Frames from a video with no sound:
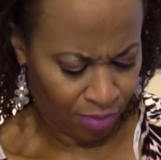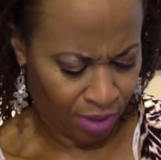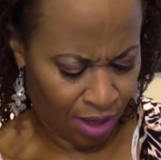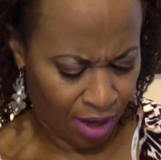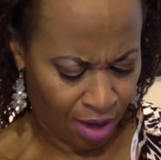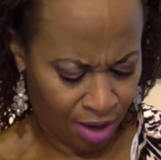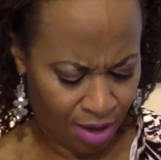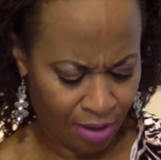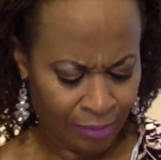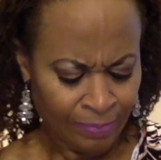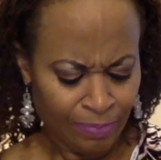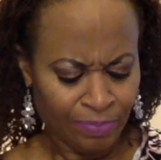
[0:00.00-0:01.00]
Okay.
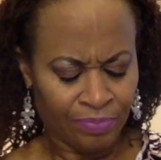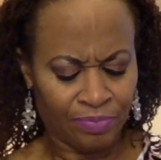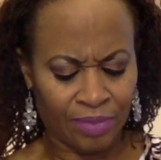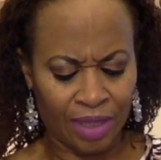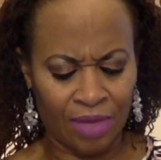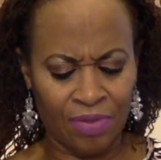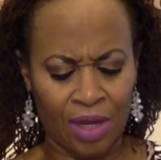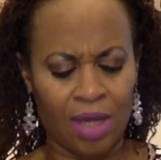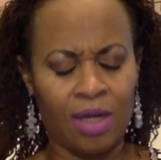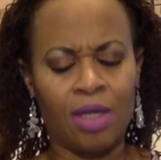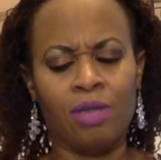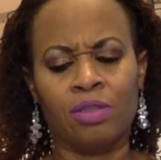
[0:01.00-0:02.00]
And
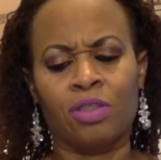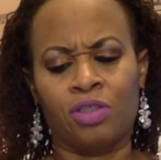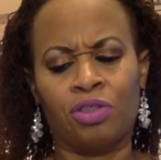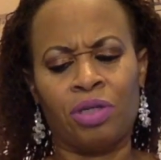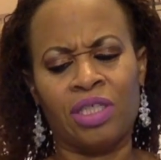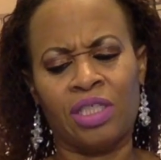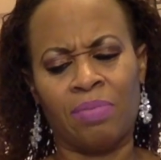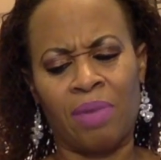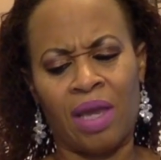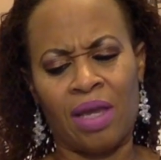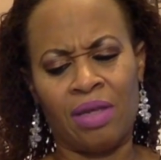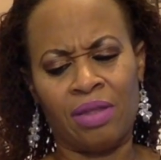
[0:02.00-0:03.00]
then here's Tresemme.
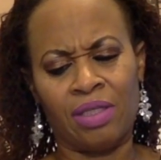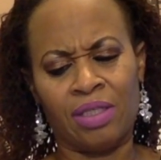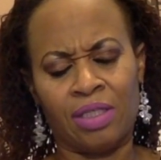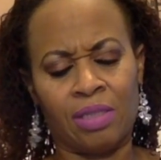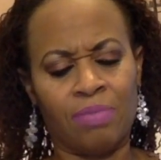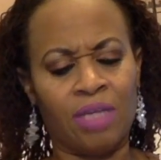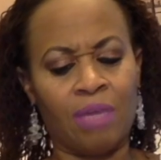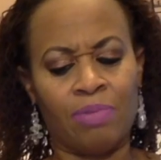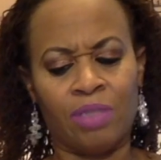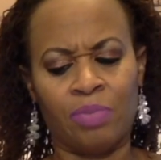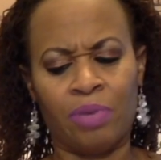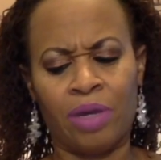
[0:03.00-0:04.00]
This is some type of
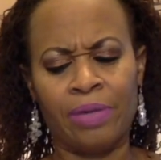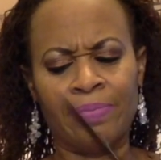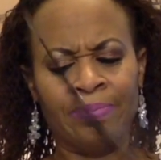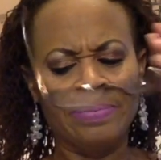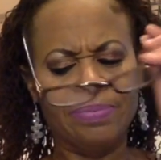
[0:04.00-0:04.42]
spray.